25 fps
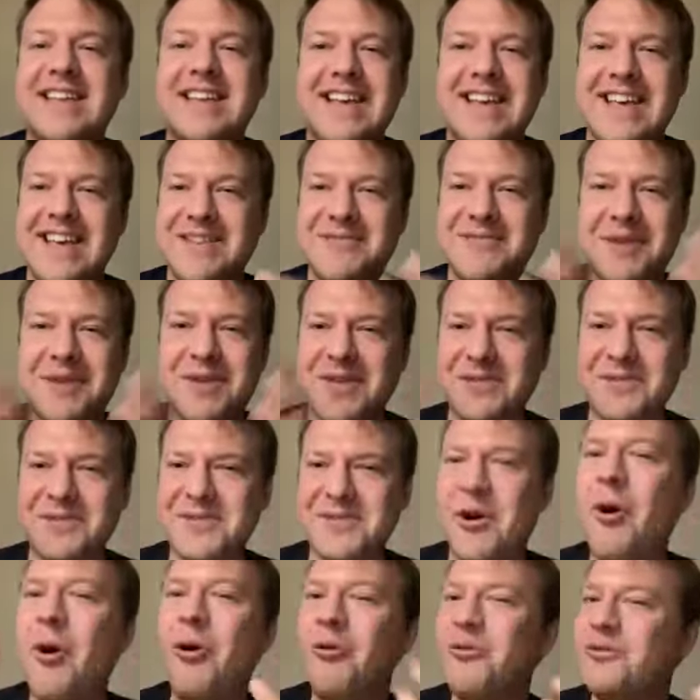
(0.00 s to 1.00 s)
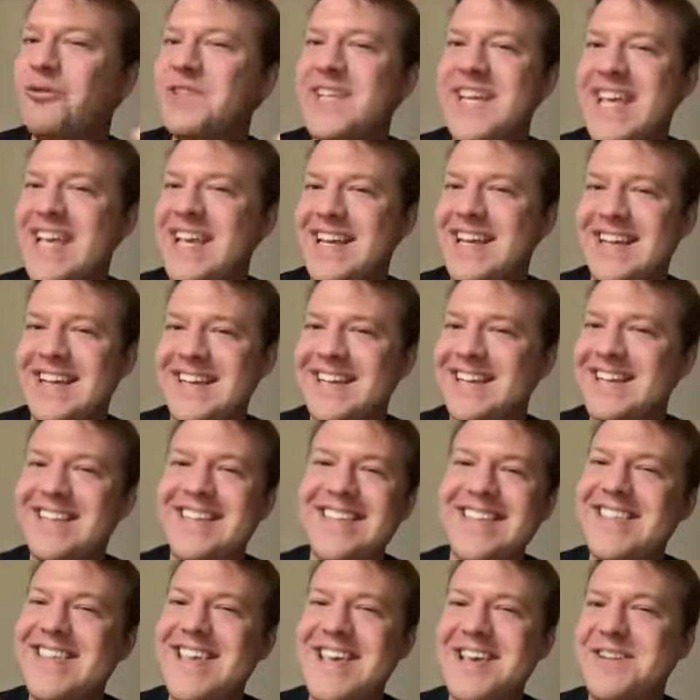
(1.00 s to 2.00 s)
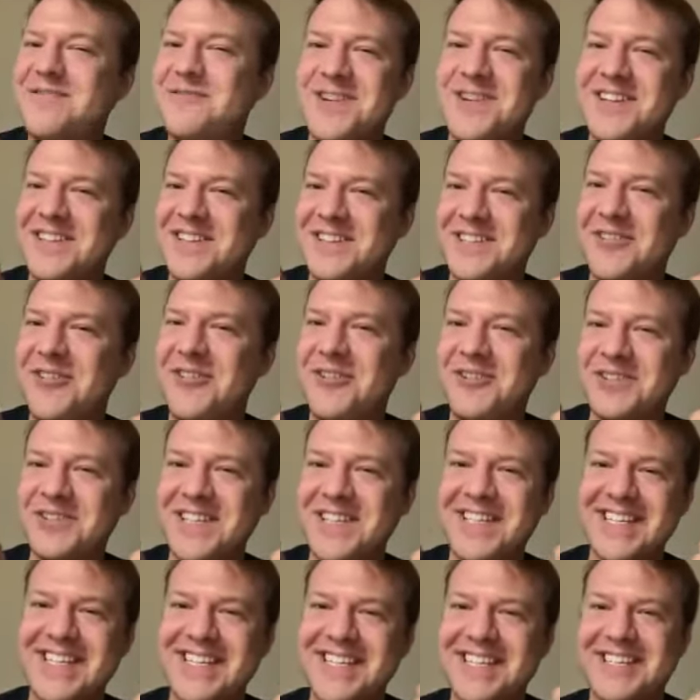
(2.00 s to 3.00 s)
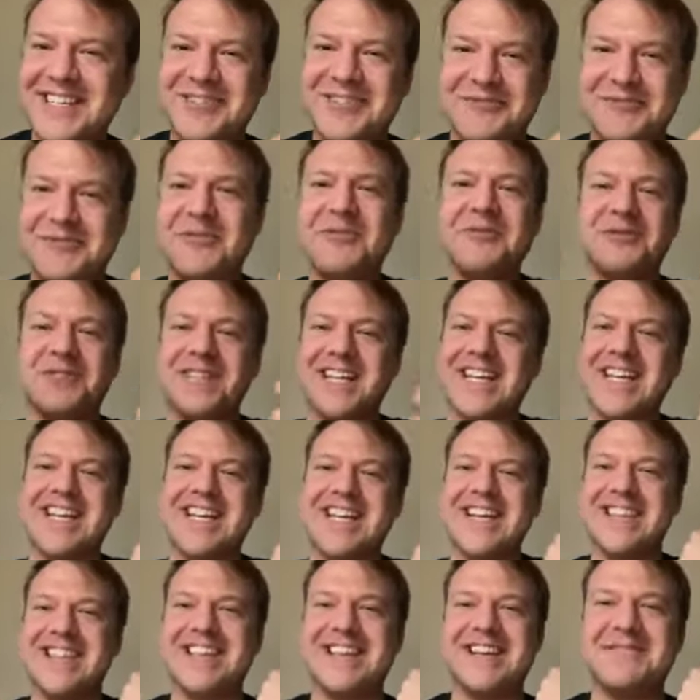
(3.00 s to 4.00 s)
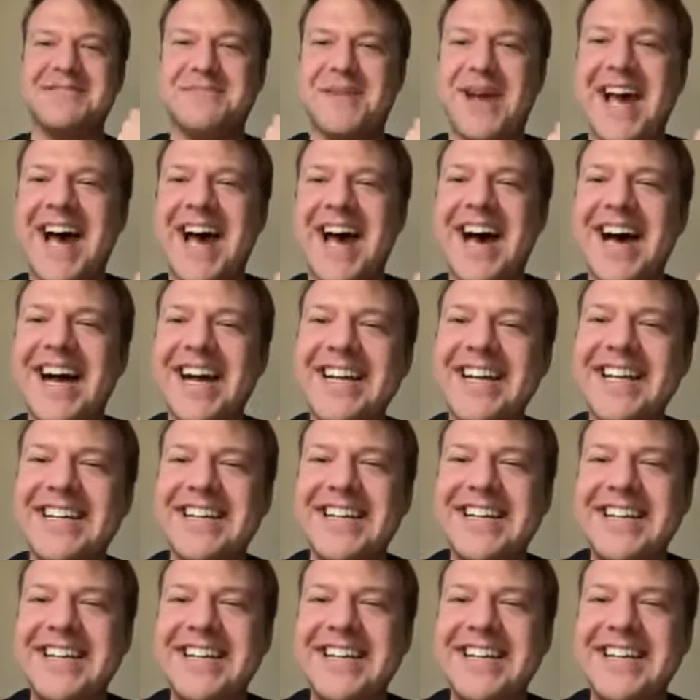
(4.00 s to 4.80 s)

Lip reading: he wasn't holding secret knowledge or holding anything back.